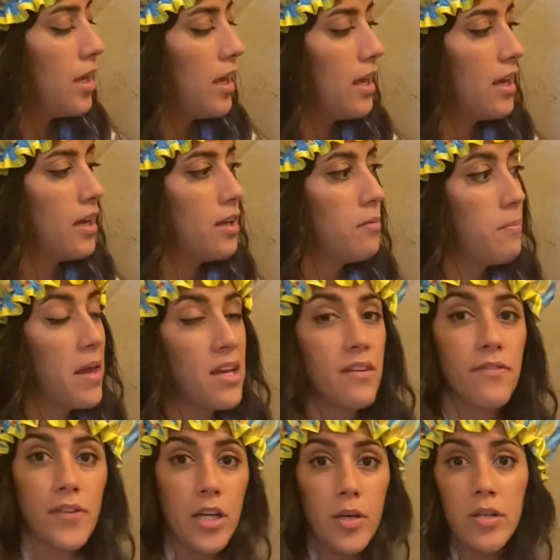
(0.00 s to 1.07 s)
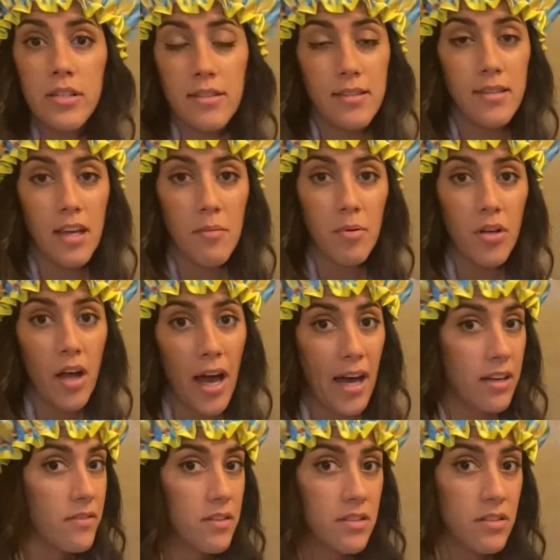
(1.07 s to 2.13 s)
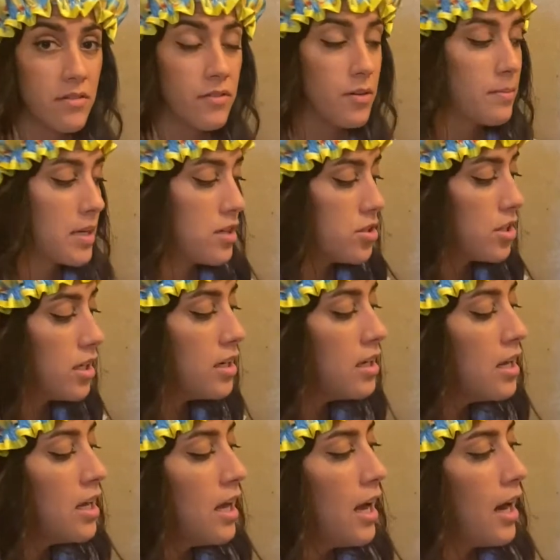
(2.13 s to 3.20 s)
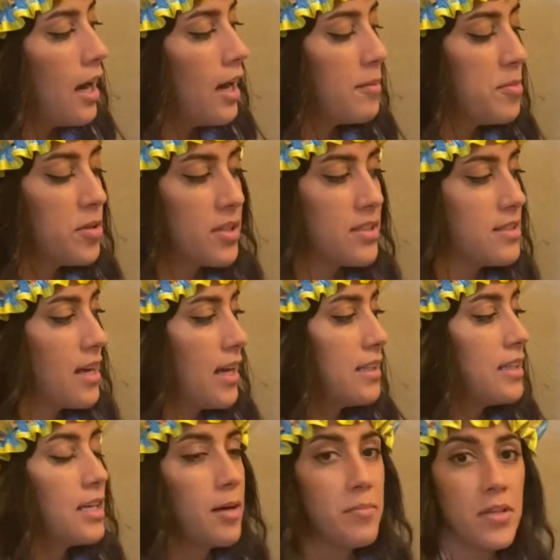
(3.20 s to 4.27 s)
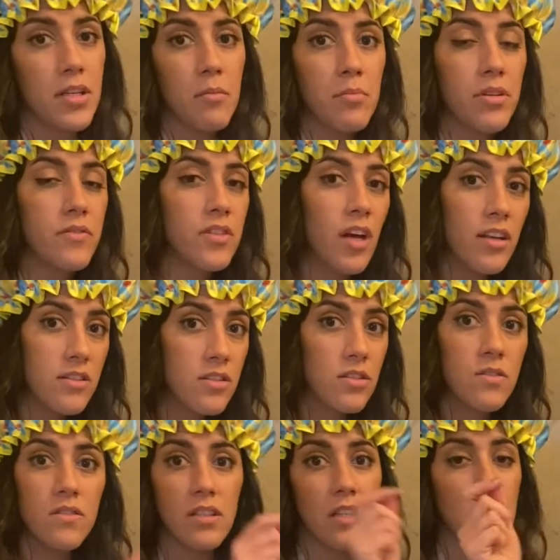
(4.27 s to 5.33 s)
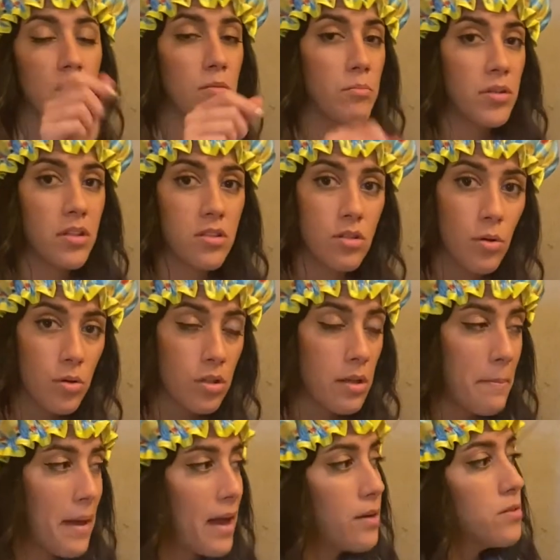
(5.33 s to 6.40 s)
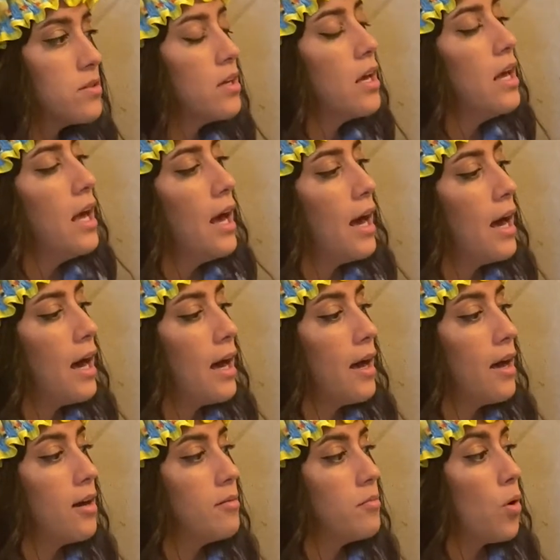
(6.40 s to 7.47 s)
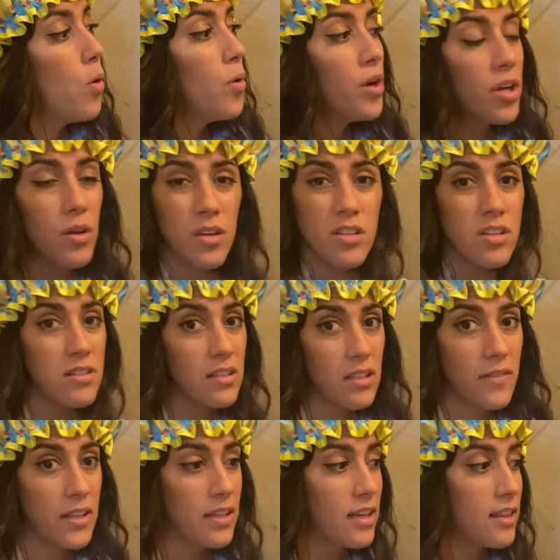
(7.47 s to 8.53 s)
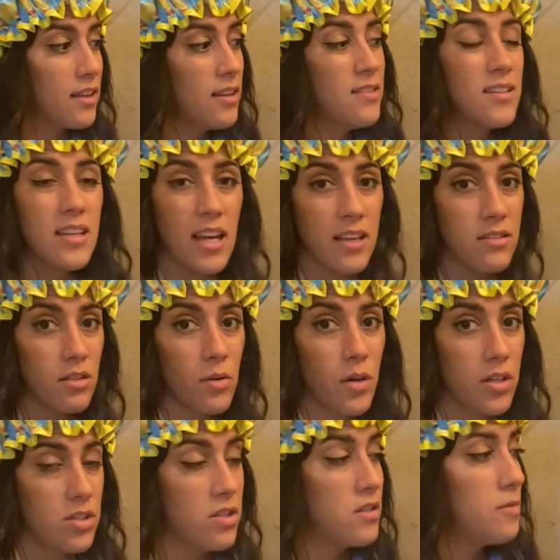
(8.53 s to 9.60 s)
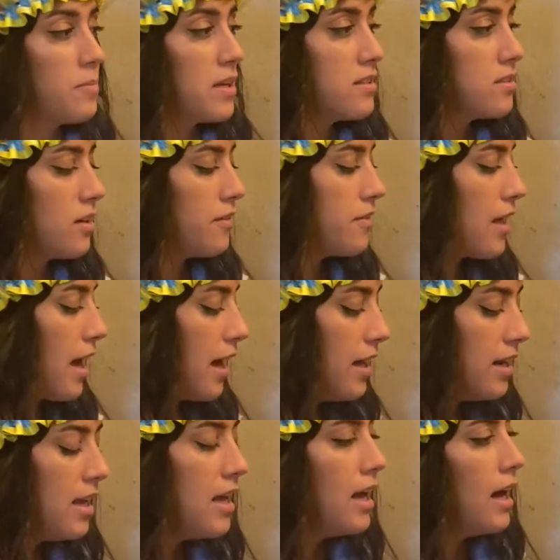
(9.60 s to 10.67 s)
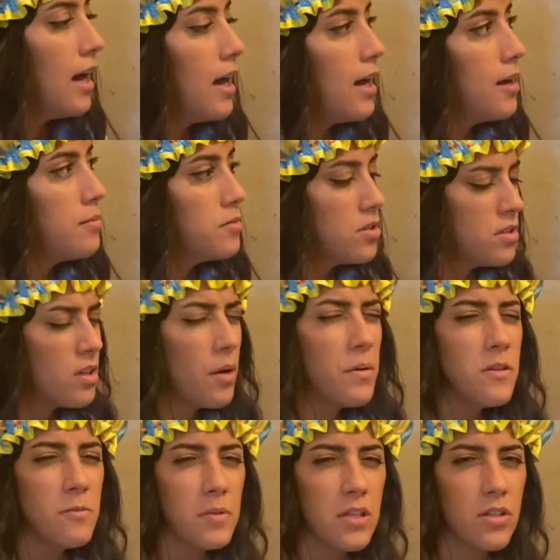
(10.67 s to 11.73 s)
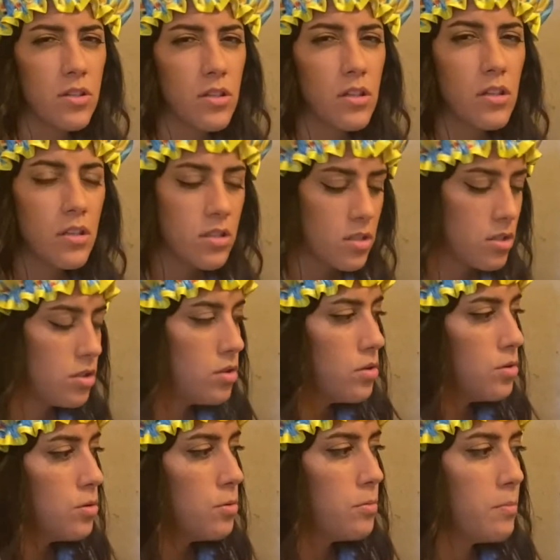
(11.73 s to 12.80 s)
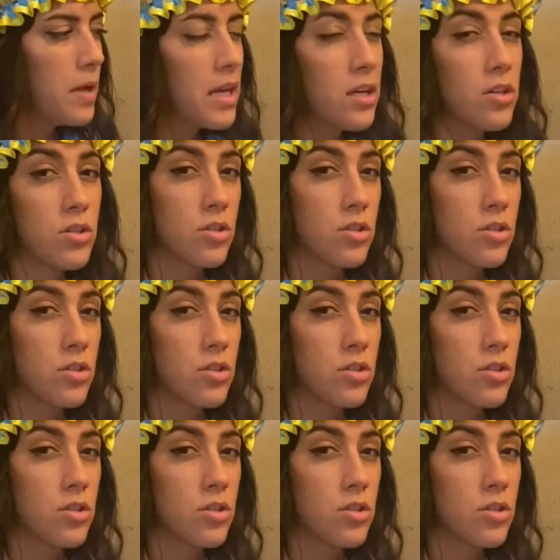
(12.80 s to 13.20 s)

can make a frequency table out of this information. Um, you can tally up the number of dots you see, you can put the total amount, um, or you can just leave it like this and answer questions based off that. Um, just always be sure to make